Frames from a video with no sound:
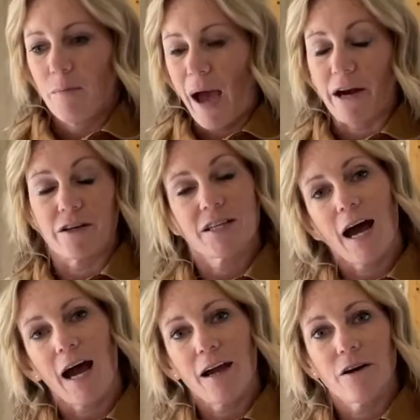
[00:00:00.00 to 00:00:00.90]
patterned
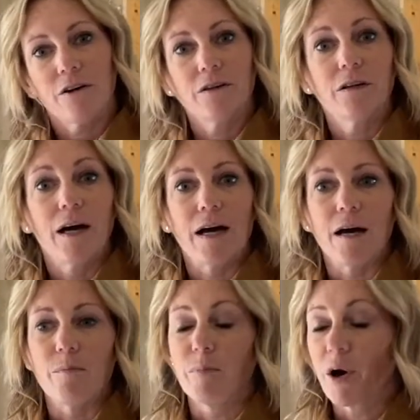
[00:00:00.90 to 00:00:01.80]
tile,
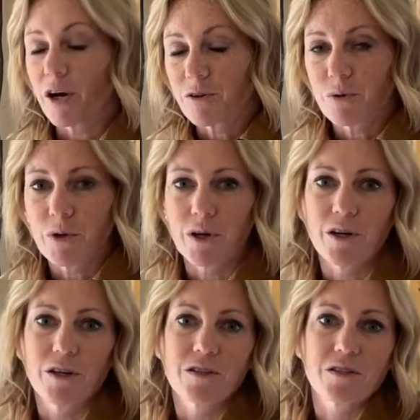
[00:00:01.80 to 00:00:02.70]
barn
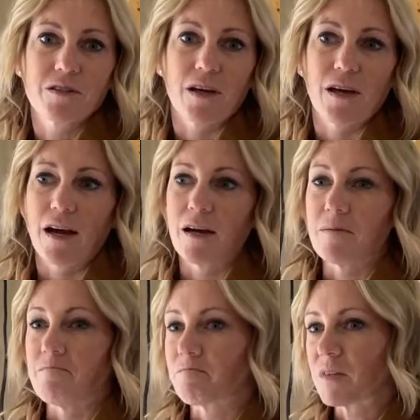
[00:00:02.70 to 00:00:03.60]
doors,
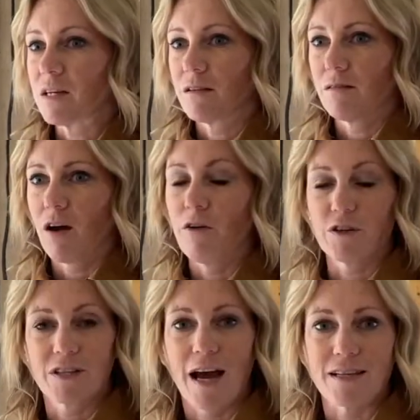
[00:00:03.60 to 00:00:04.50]

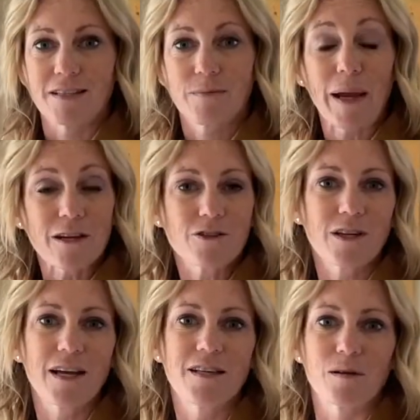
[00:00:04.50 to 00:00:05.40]
oversized
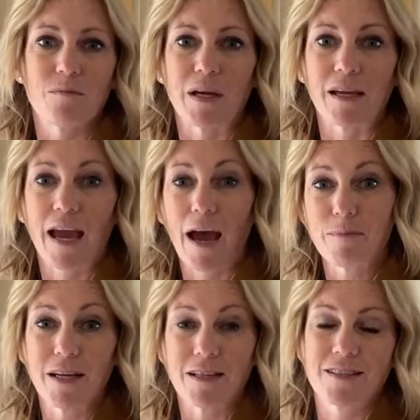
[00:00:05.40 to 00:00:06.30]
pantries and big
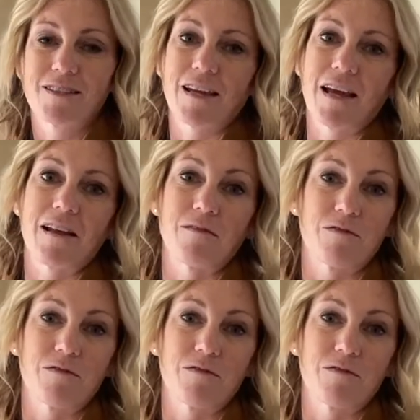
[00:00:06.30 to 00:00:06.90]
cabinets and